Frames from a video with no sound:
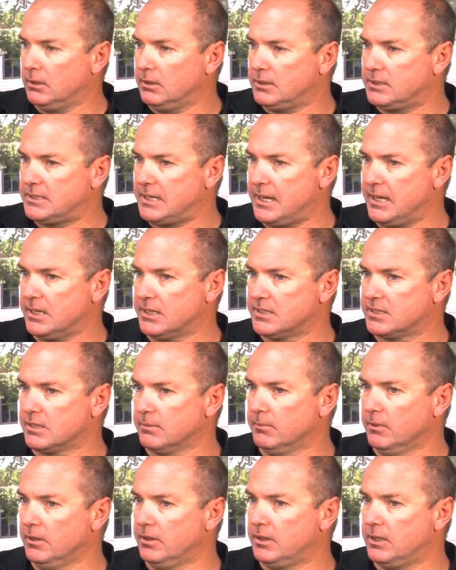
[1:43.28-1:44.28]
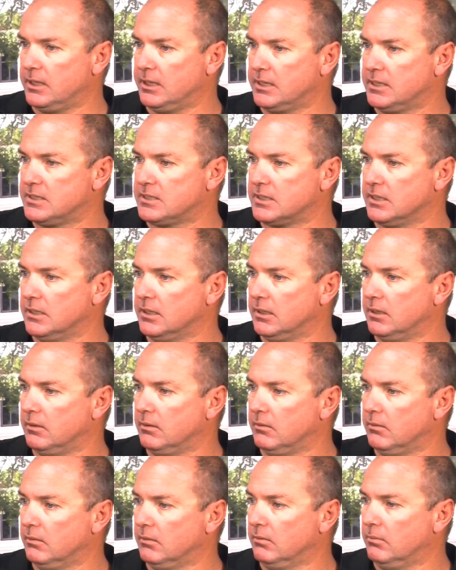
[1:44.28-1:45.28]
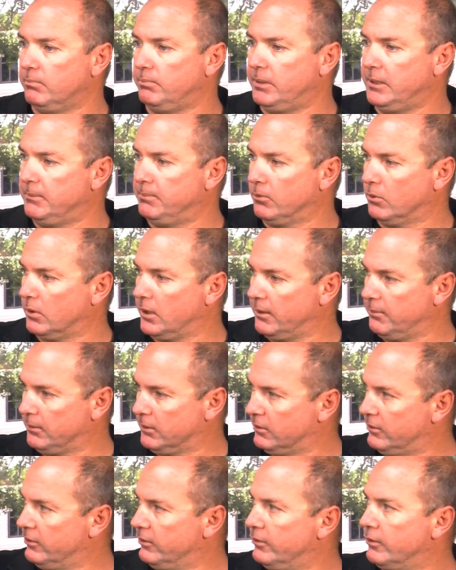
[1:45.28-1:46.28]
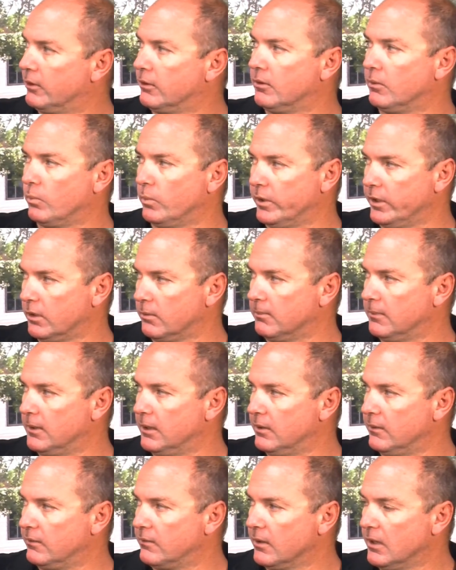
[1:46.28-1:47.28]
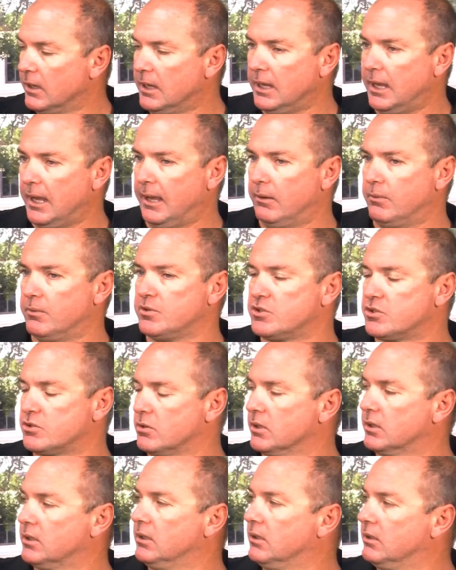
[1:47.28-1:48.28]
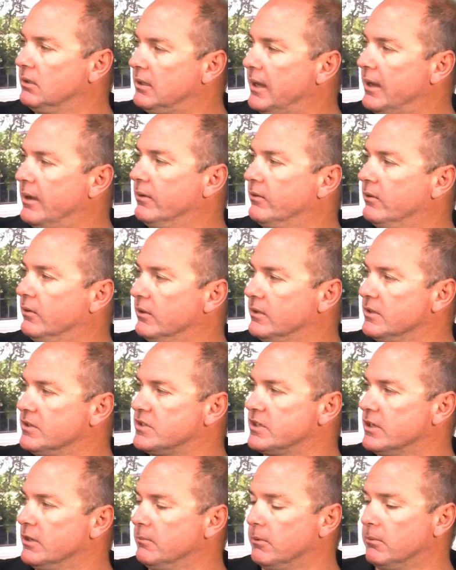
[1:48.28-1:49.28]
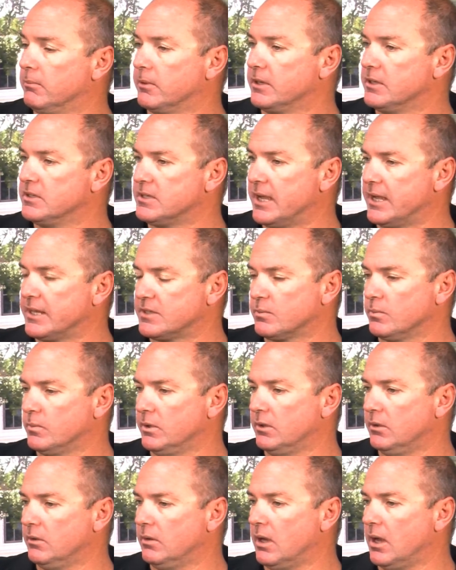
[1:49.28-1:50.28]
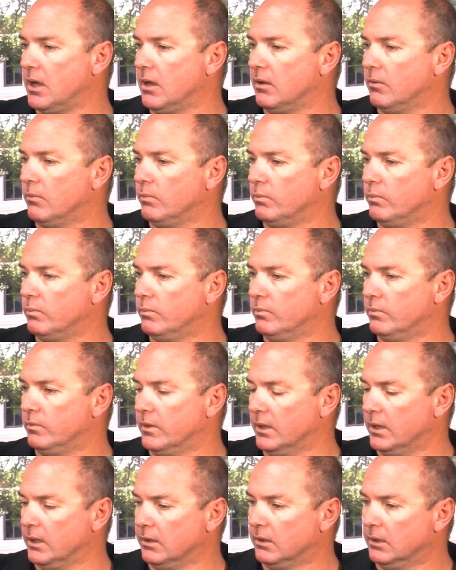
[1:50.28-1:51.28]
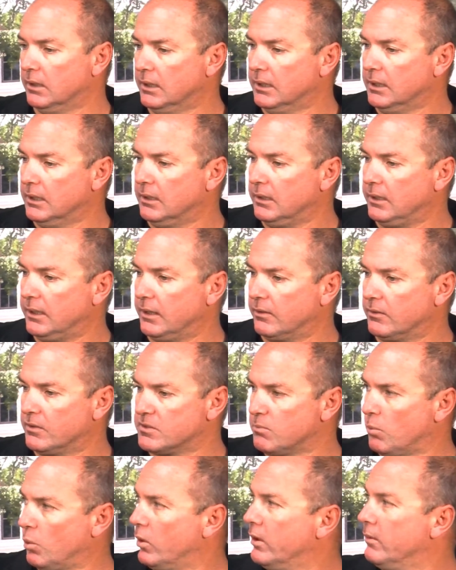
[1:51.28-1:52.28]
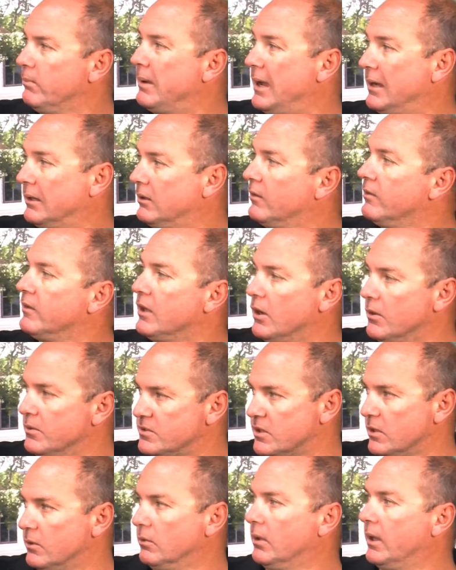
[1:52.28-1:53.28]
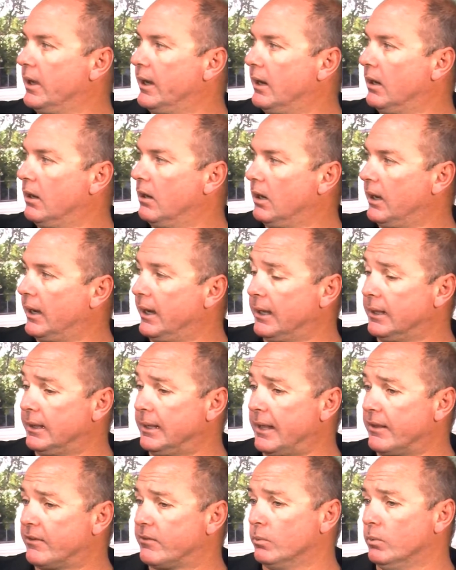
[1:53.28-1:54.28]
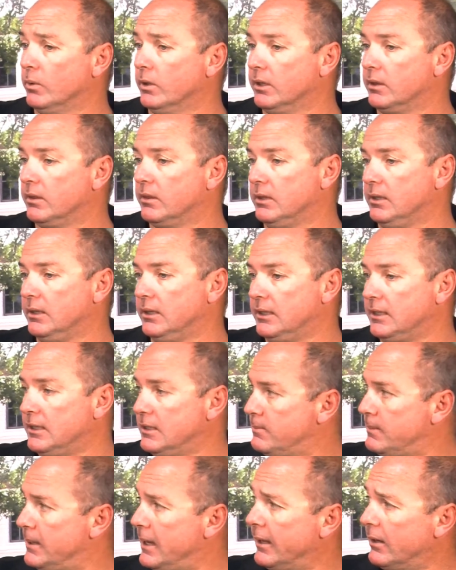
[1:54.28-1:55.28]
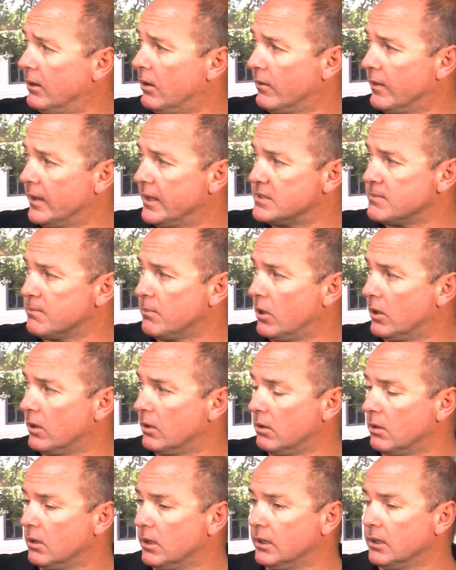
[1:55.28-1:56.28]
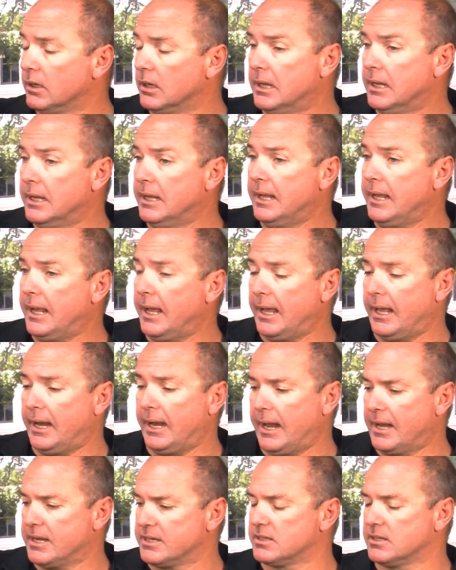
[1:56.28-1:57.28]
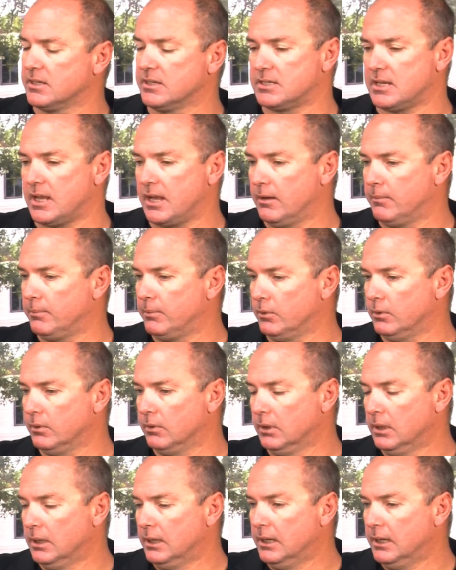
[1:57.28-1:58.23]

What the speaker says: taking some of the things that people are able to do during the winter months and restricting it down during the summer, because that's when there's more impact on the ozone layer, and that's what the EPA and all that's monitoring. And as an example,